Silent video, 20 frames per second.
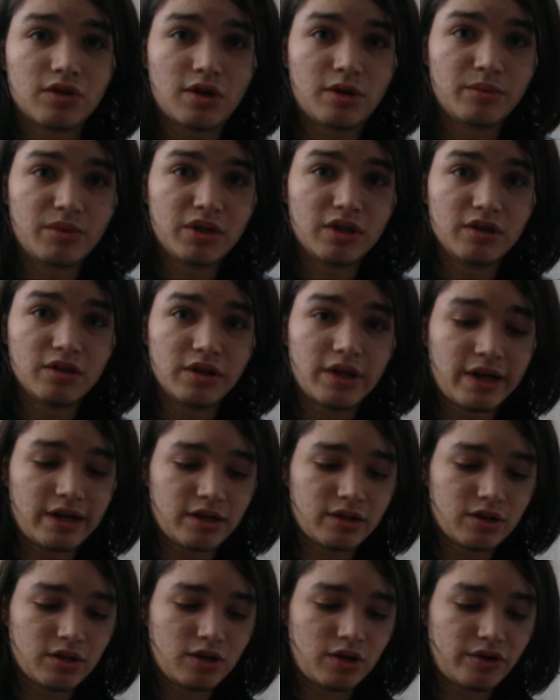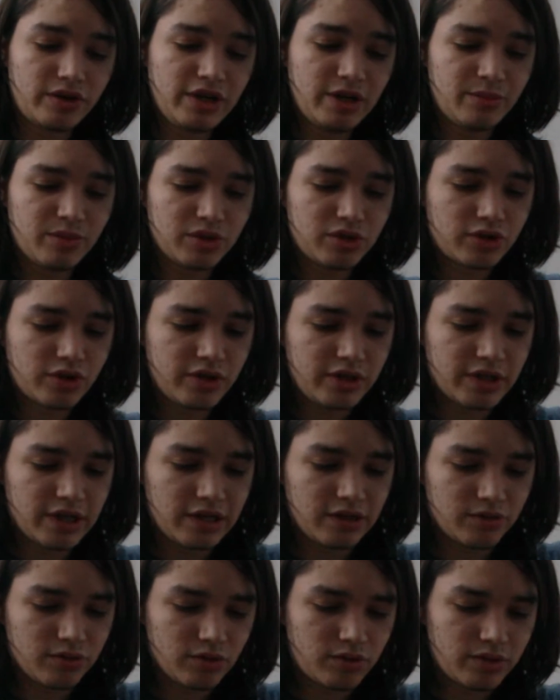so I'm going to, like, hurry up and show you
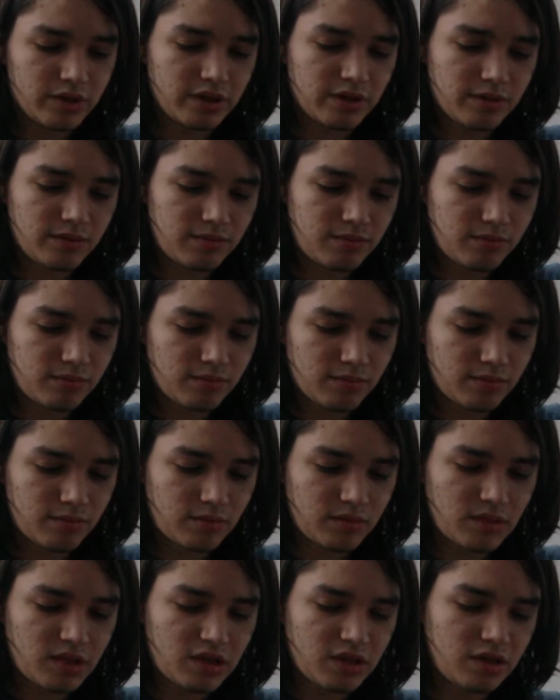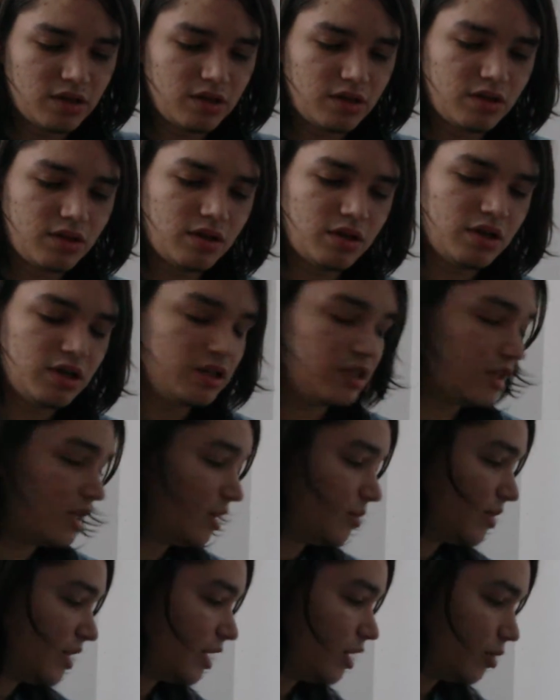guys real quick. And then
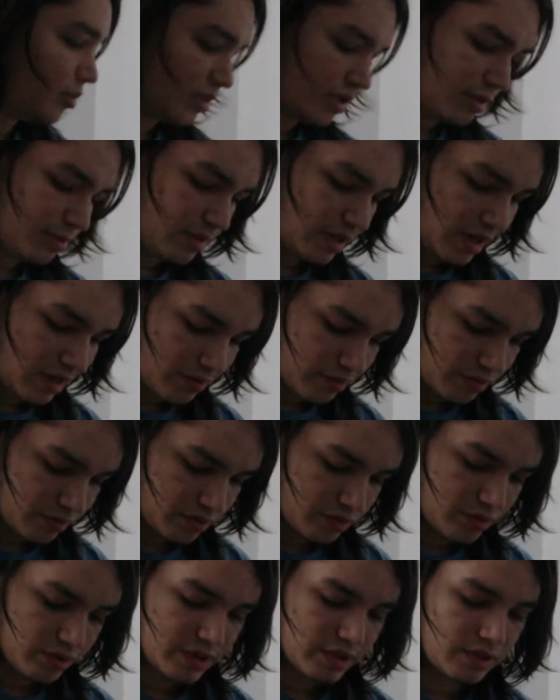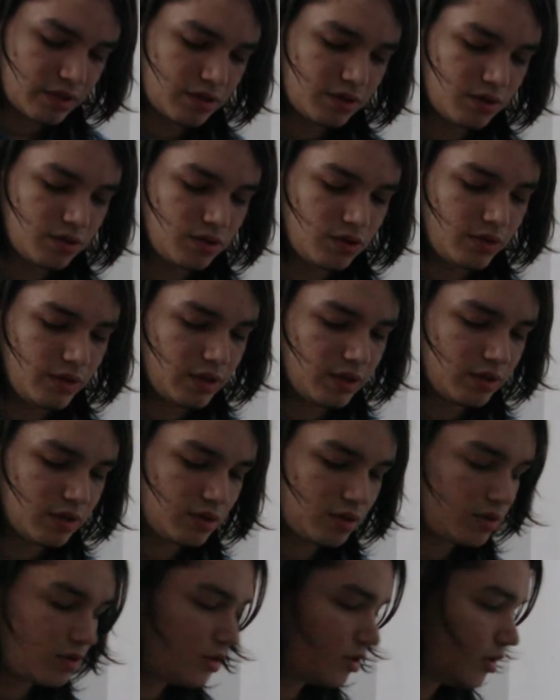I might open up that one real quick, too, and
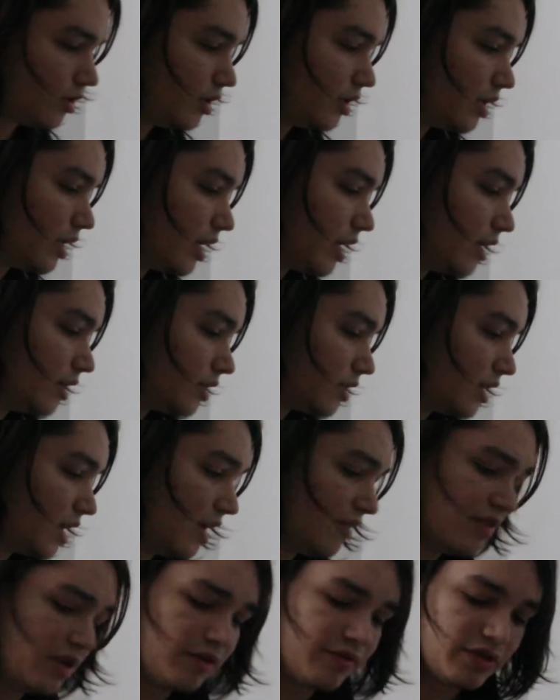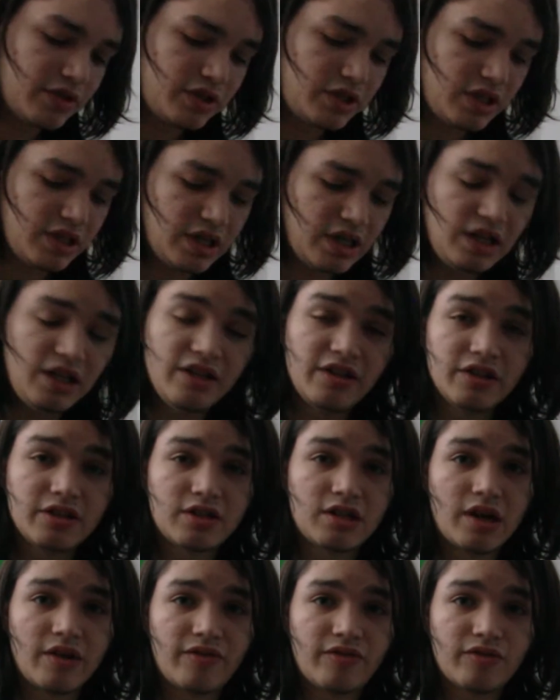show you guys. I've never seen any of this
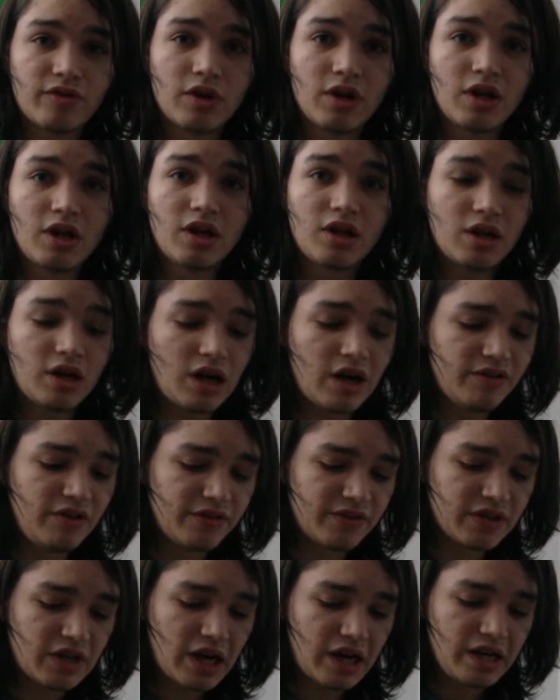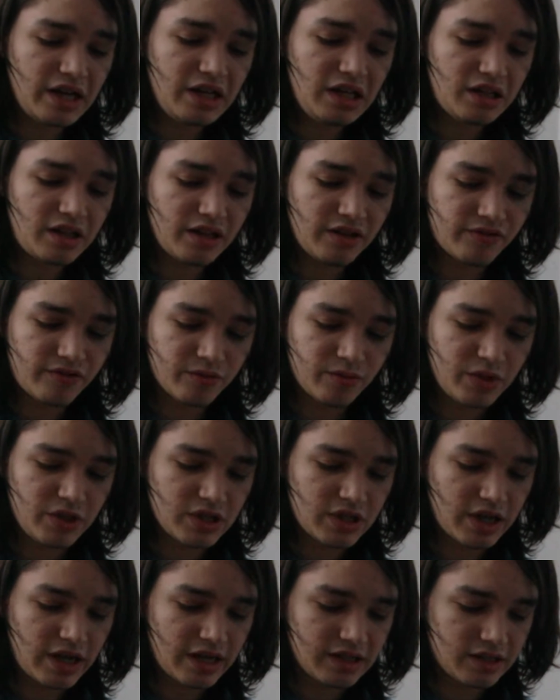stuff. I've never got anything from
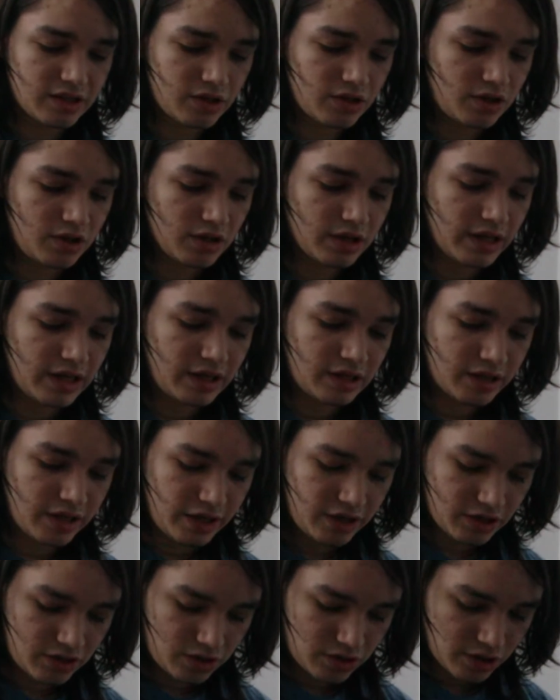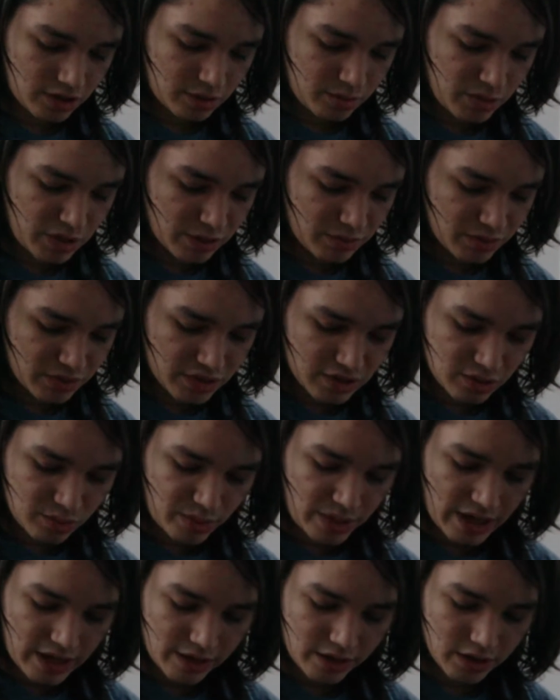these guys at all. Like, they just hooked me up with this
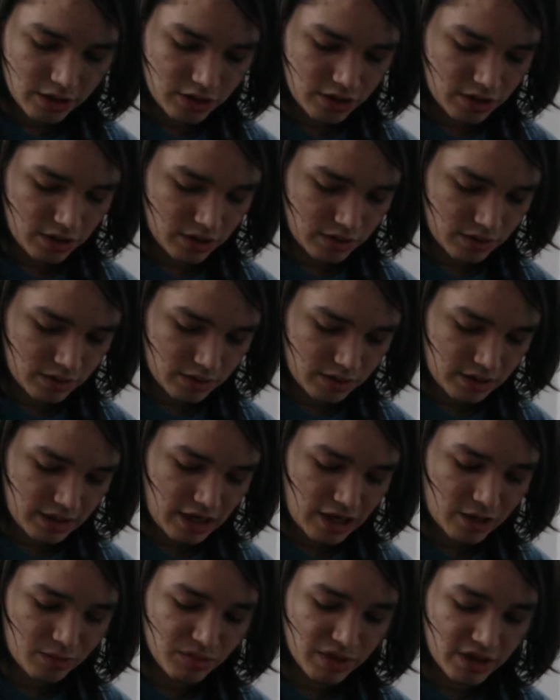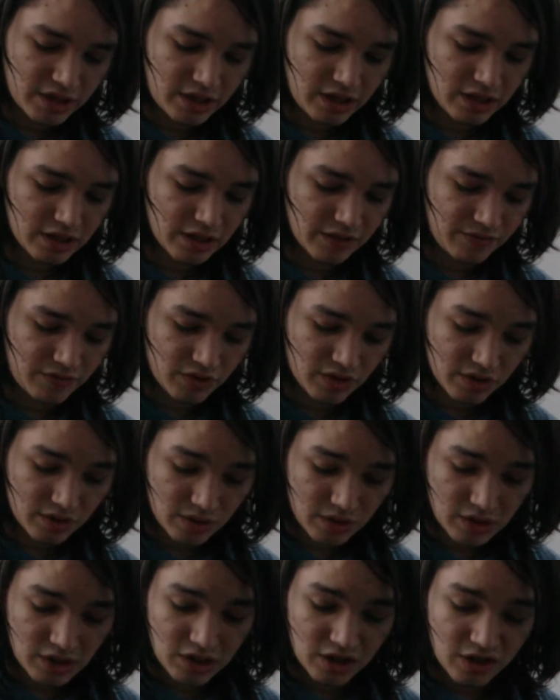package, and now I'm lucky enough to
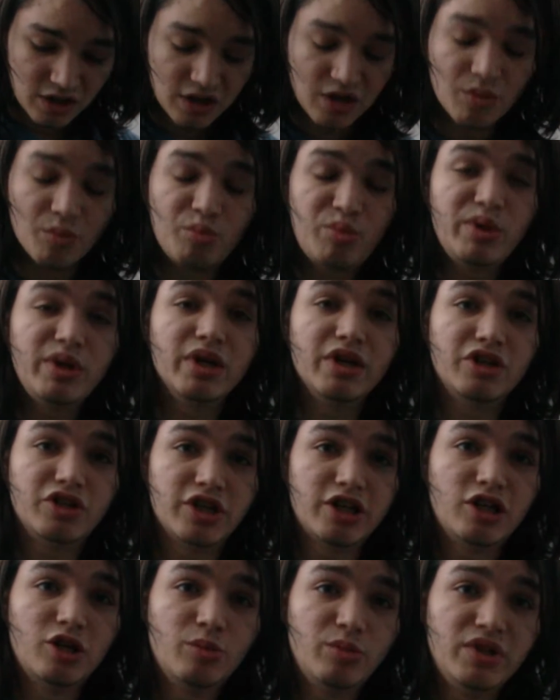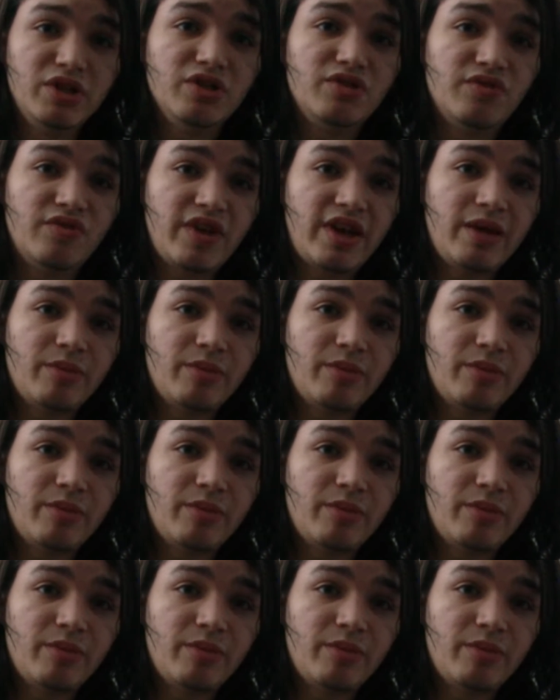be a Gentleman's